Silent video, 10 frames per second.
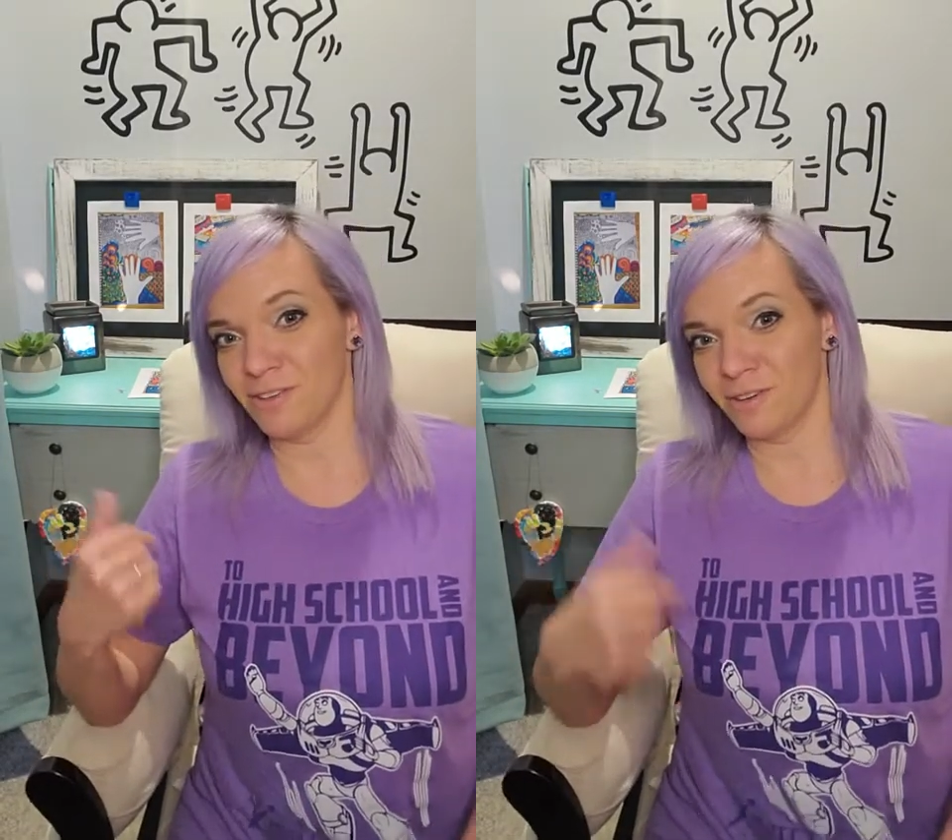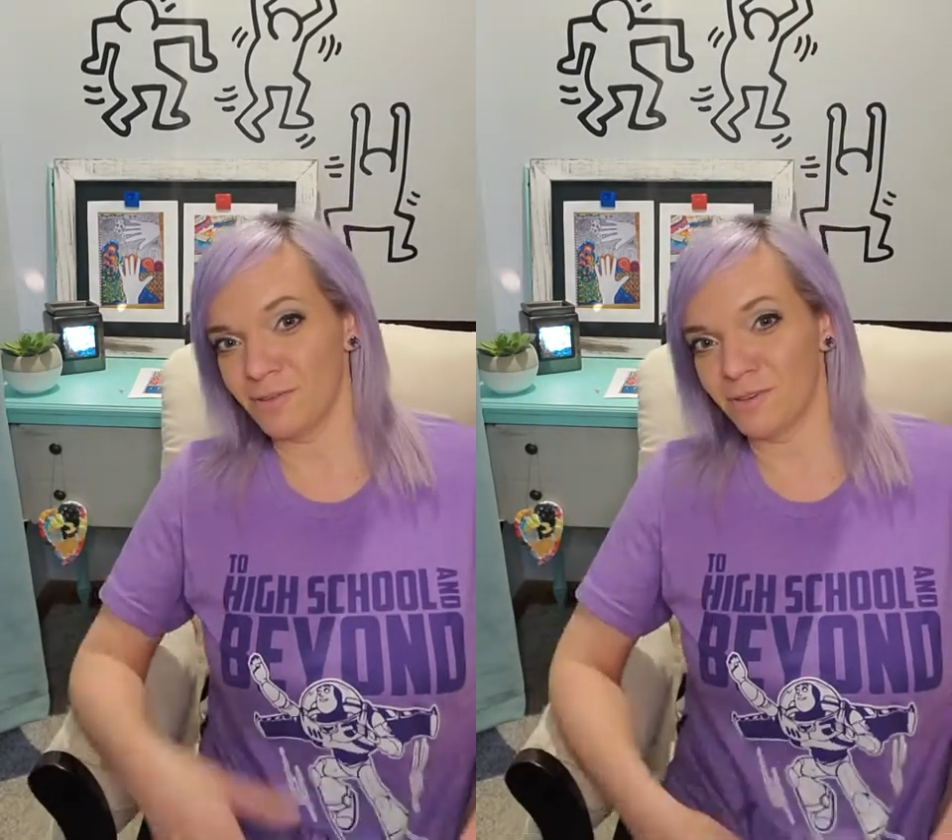We're
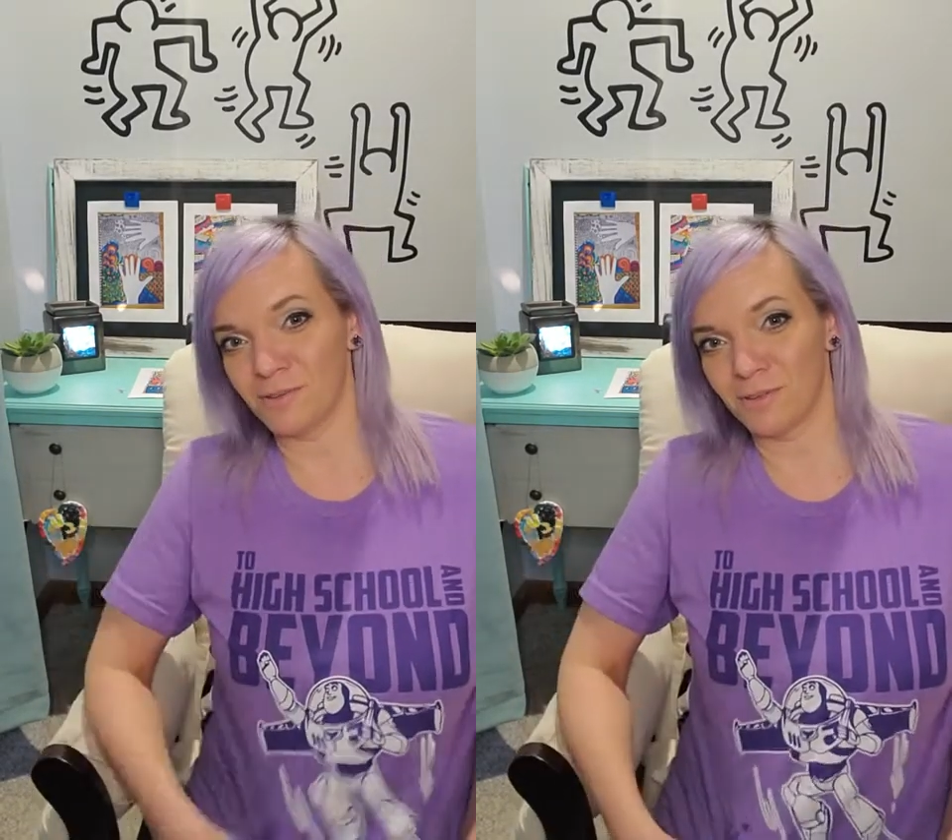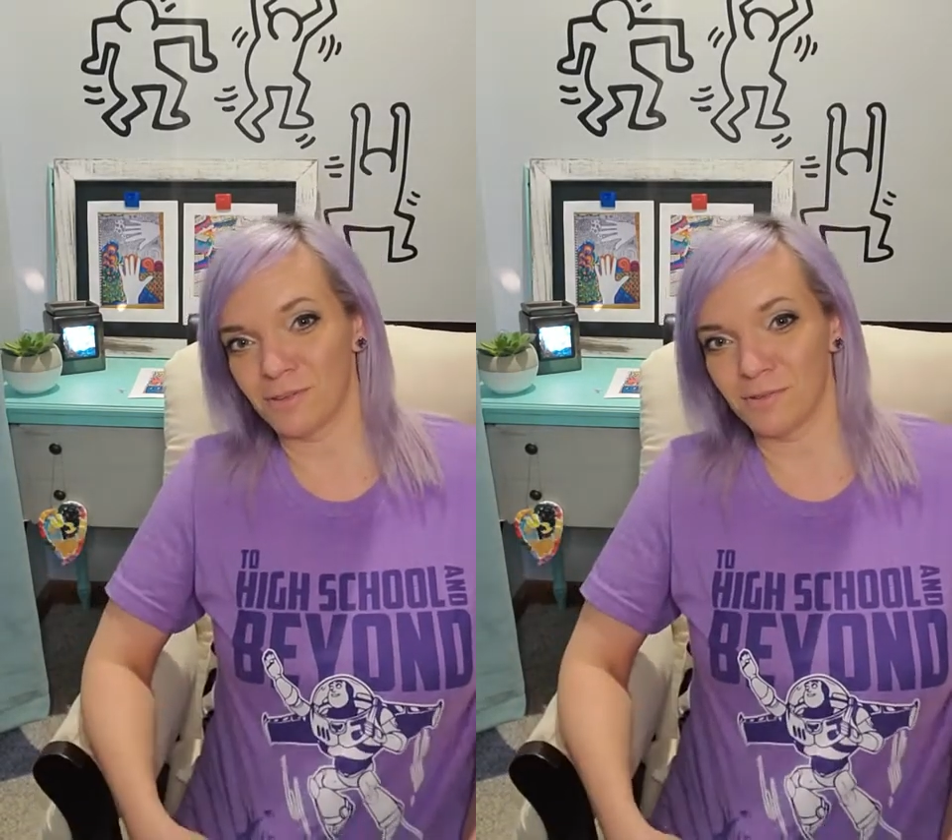supposed to
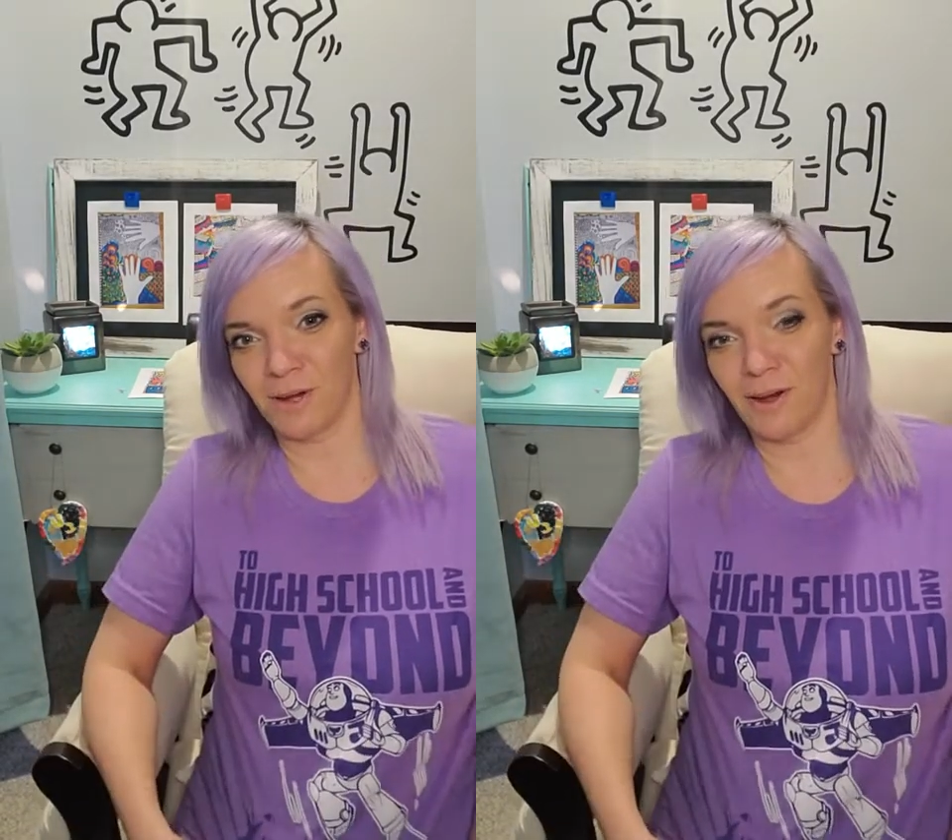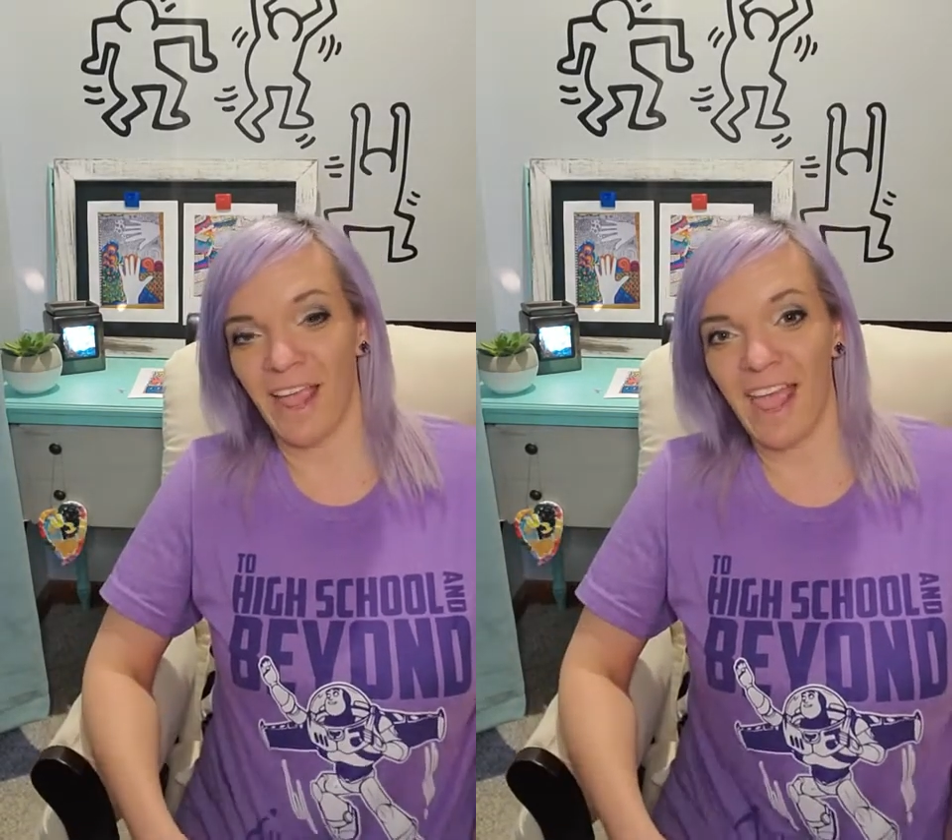wear our
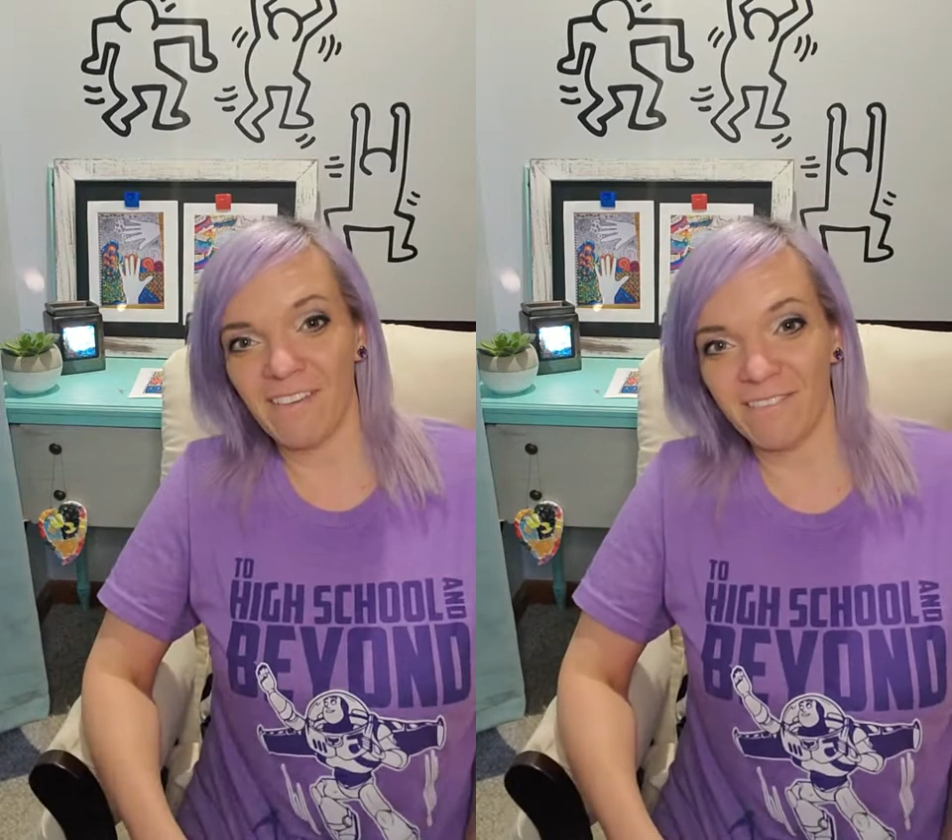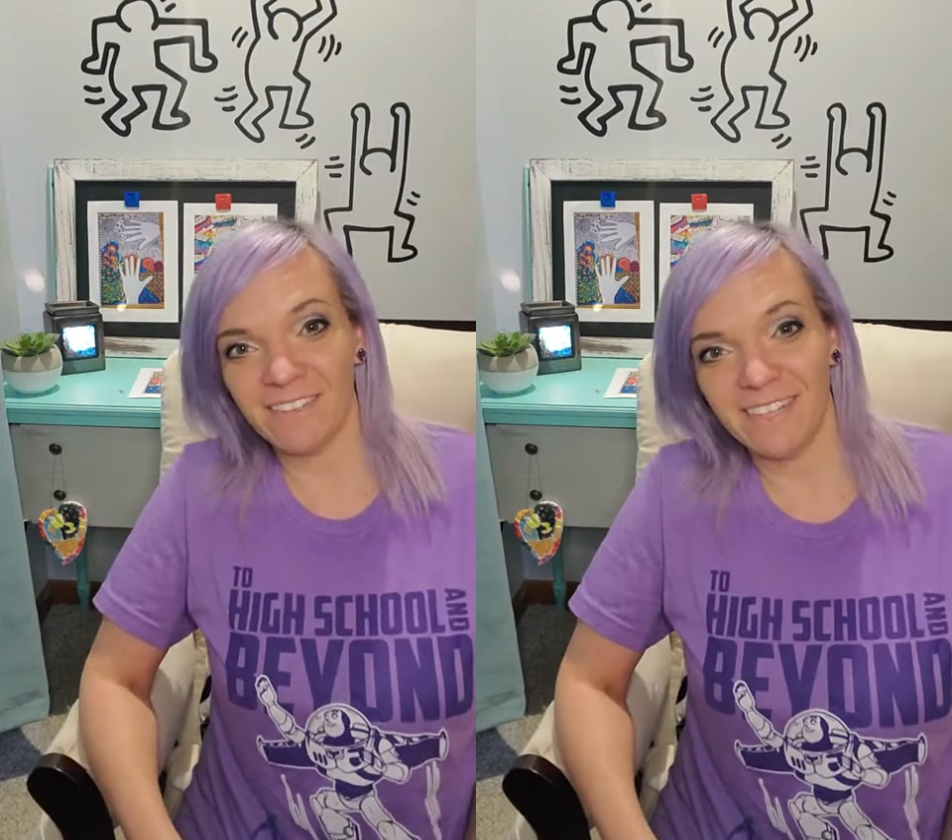Avid
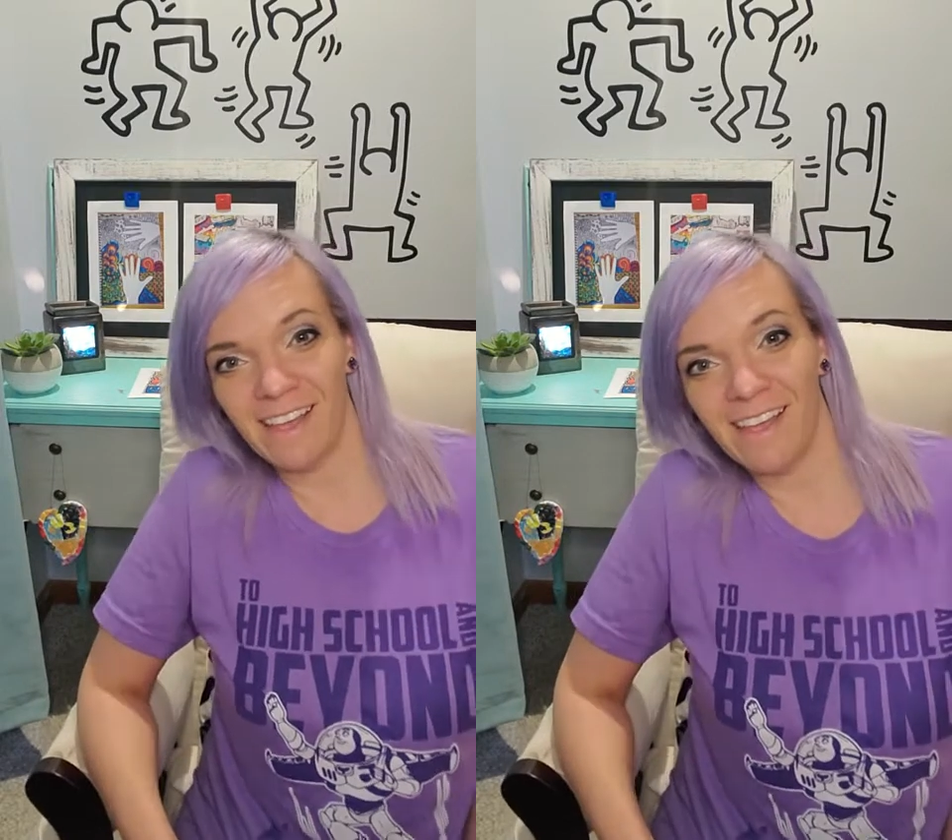Day